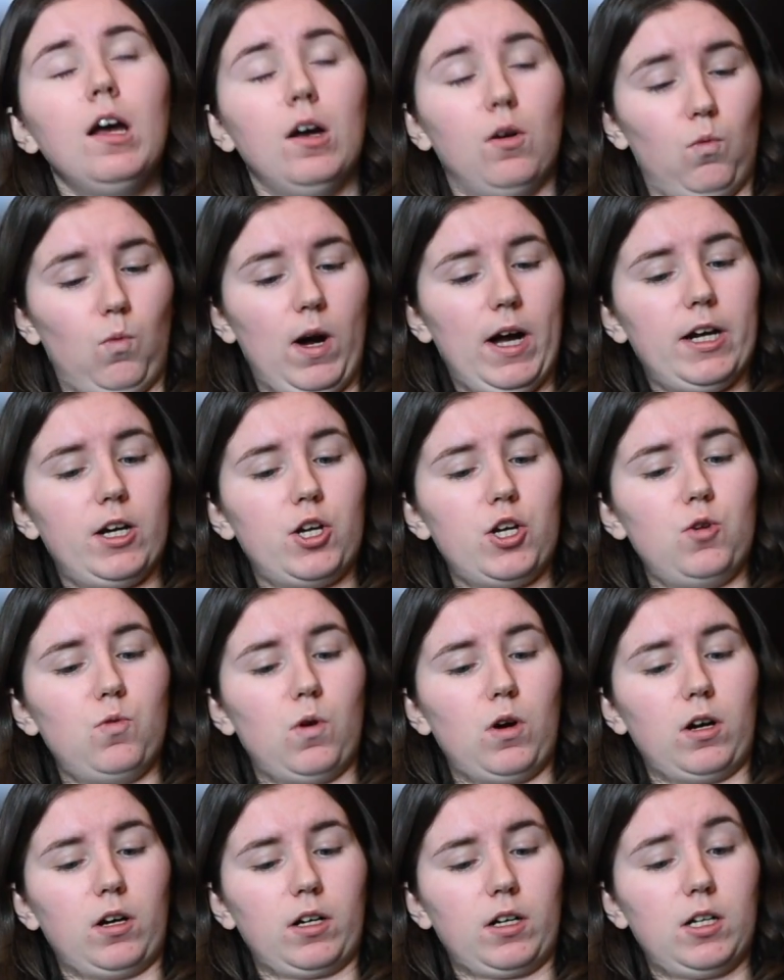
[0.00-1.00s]
Why aren't you
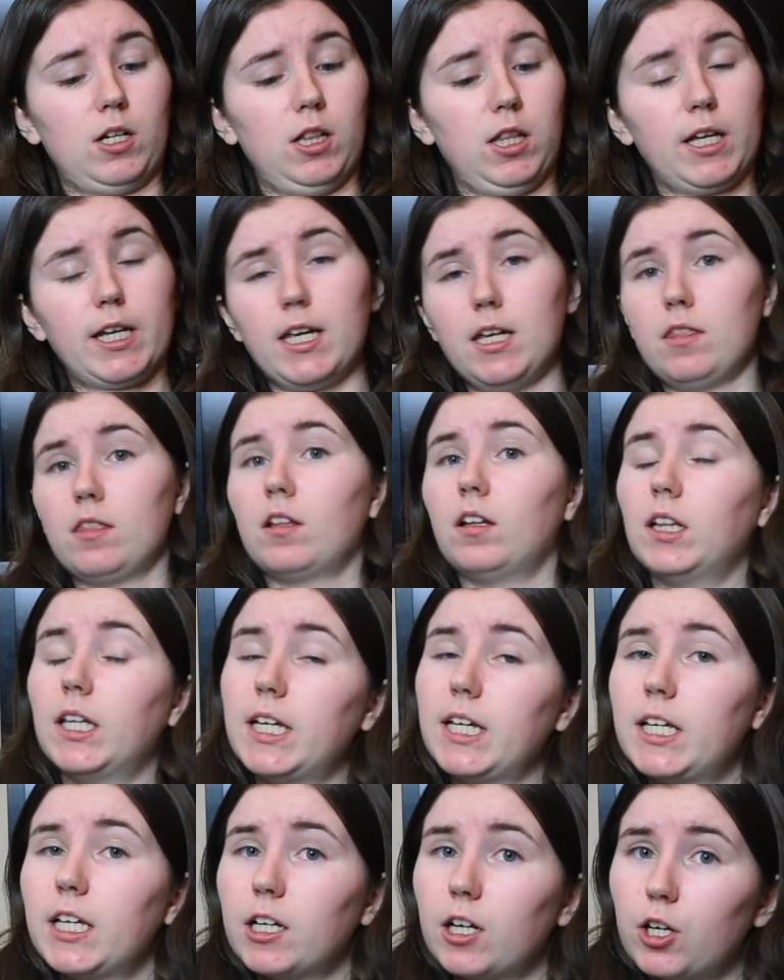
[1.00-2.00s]
aren't clicking the
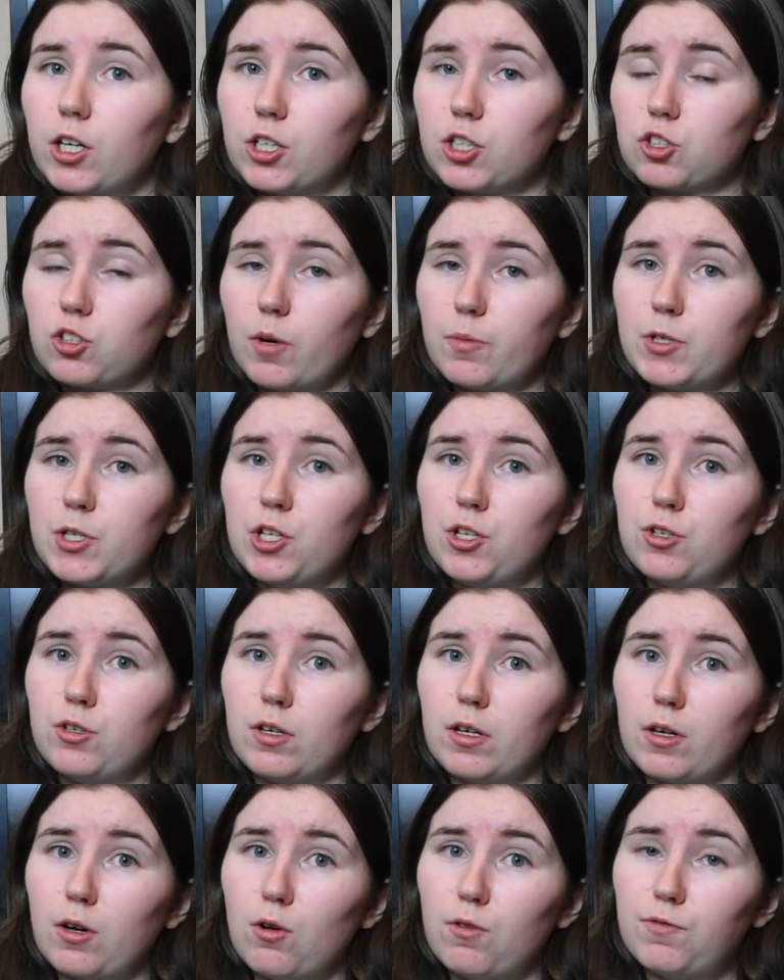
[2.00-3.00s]
link in our description
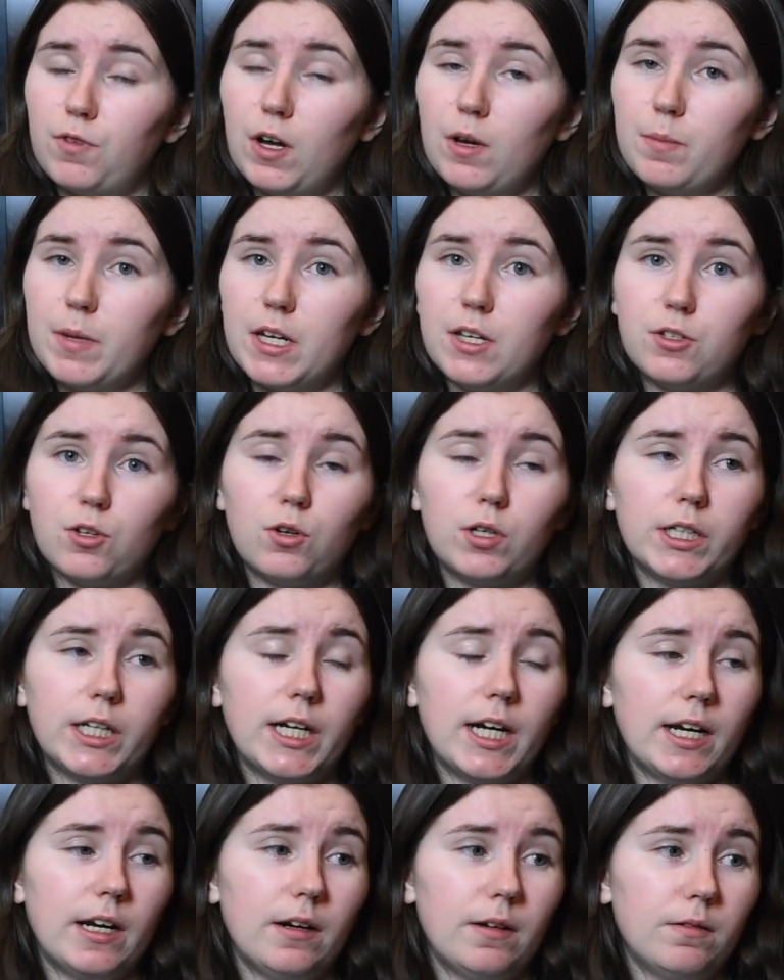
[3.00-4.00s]
to a GoFundMe and
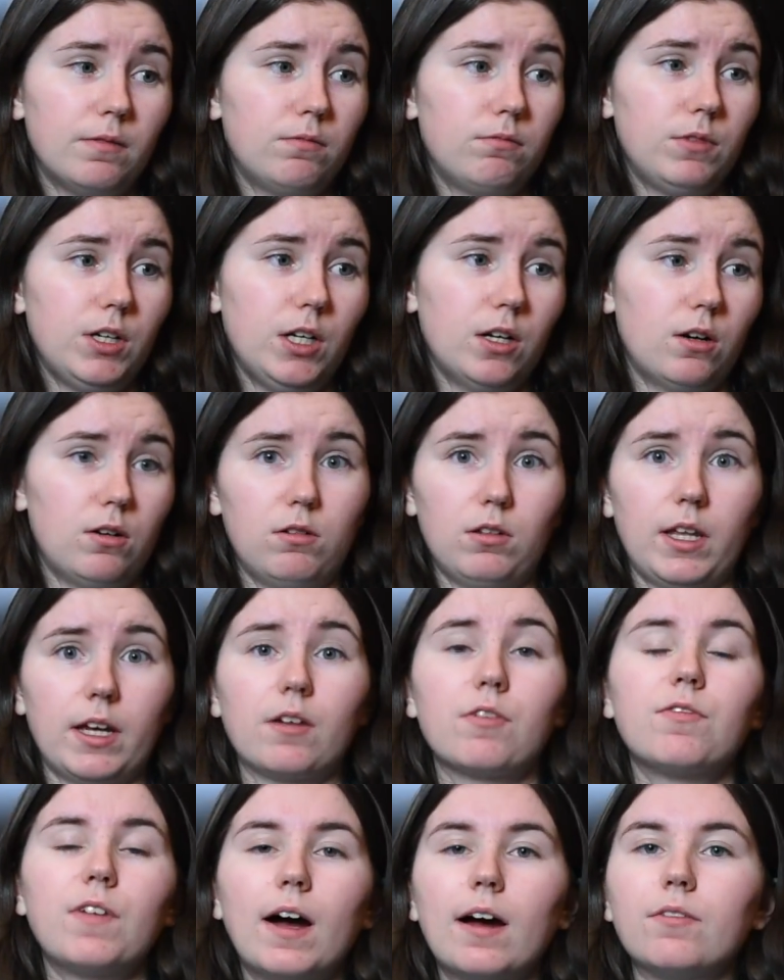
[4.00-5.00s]
donating, you know, like,
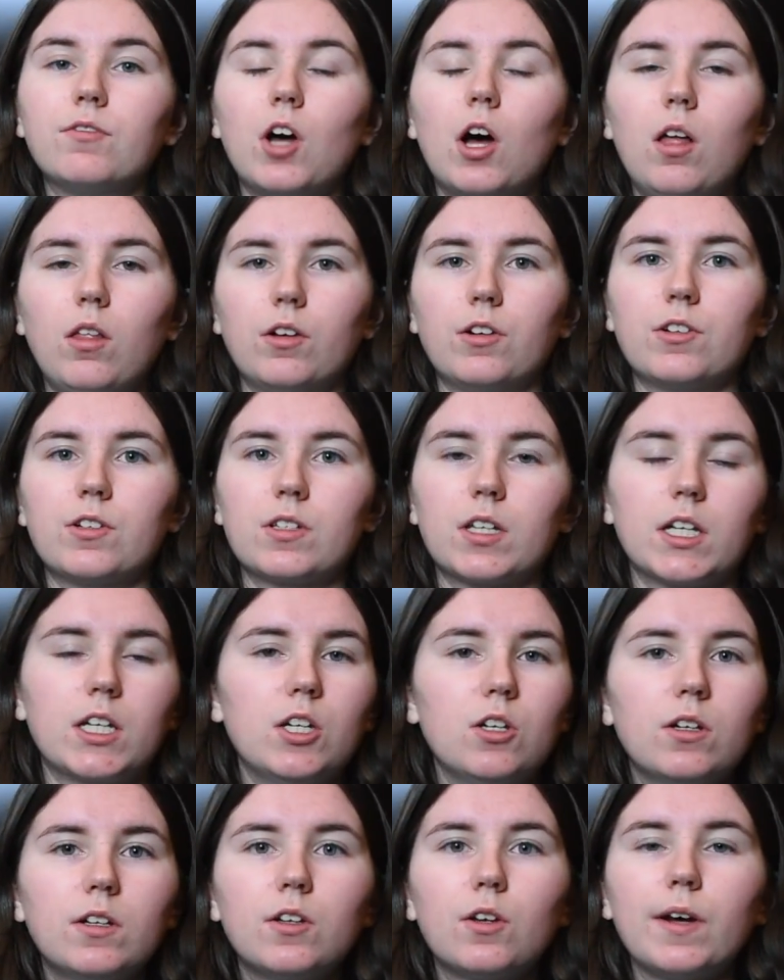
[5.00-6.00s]
$5. Like,
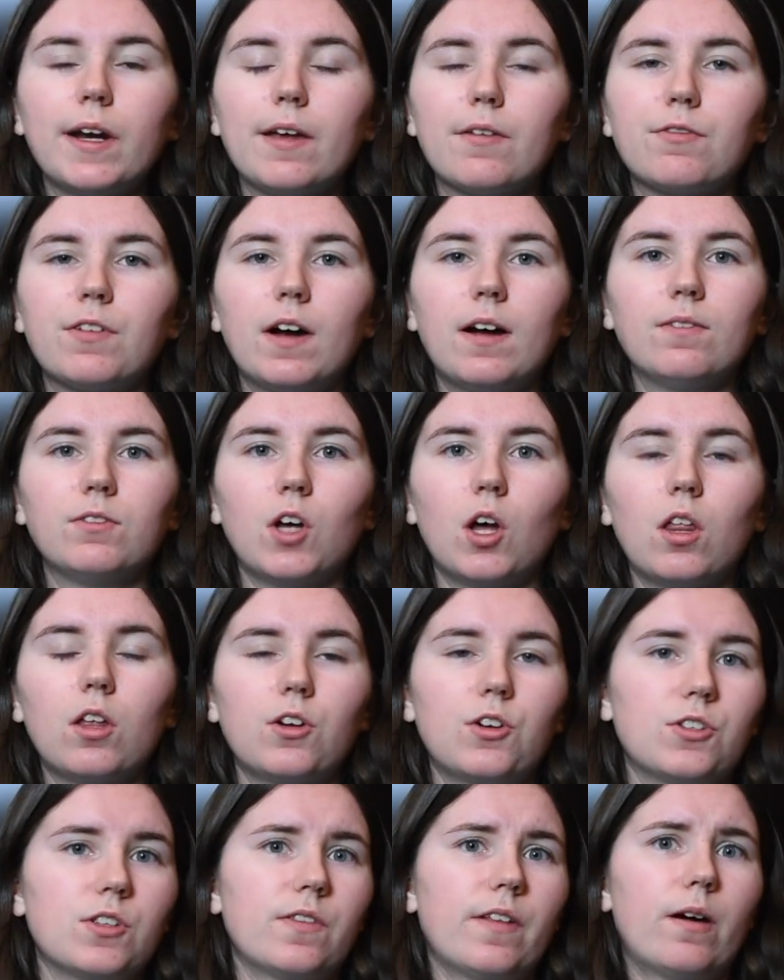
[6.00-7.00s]
you can donate
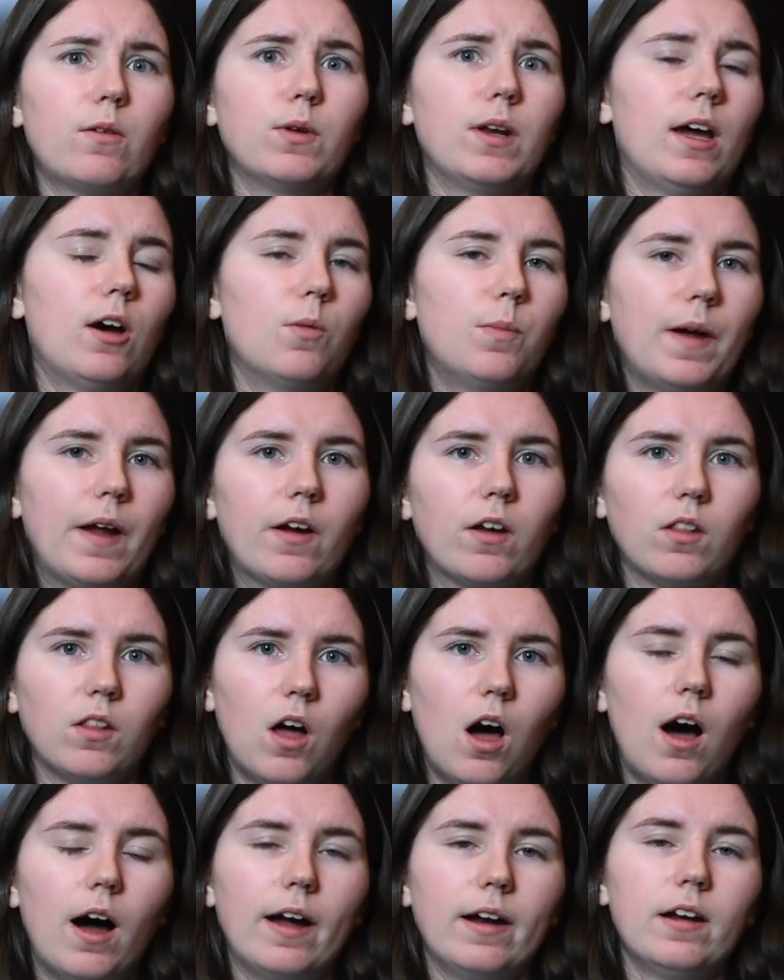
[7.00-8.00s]
$5, and that would help out a
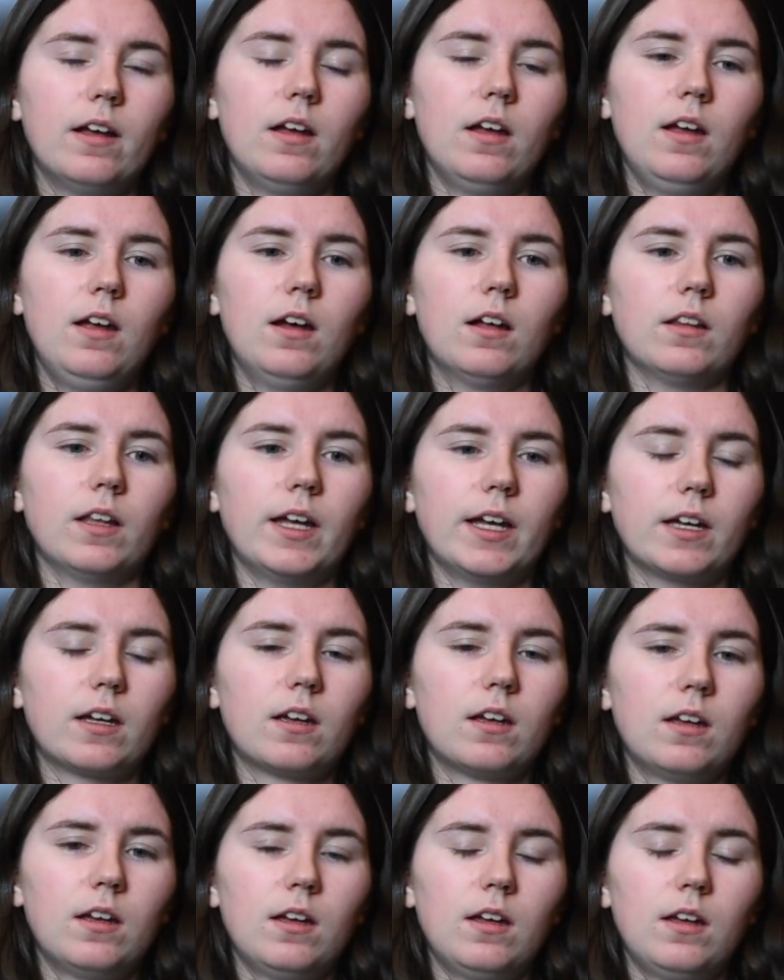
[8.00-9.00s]
lot. Like,